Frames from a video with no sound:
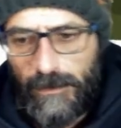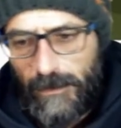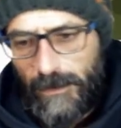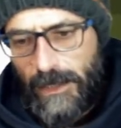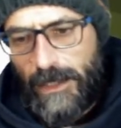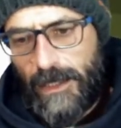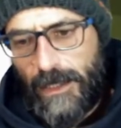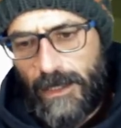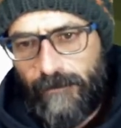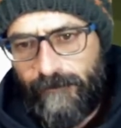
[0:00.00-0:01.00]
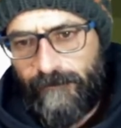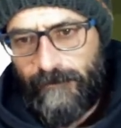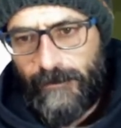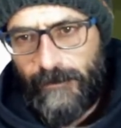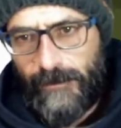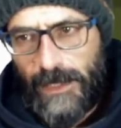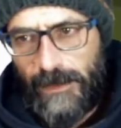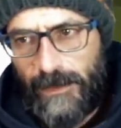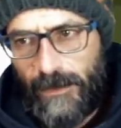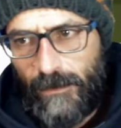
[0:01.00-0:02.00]
I
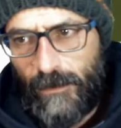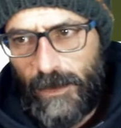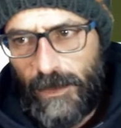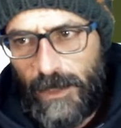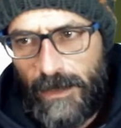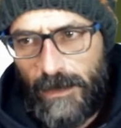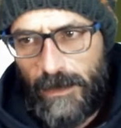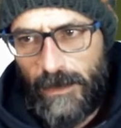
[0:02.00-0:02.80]
don't want this.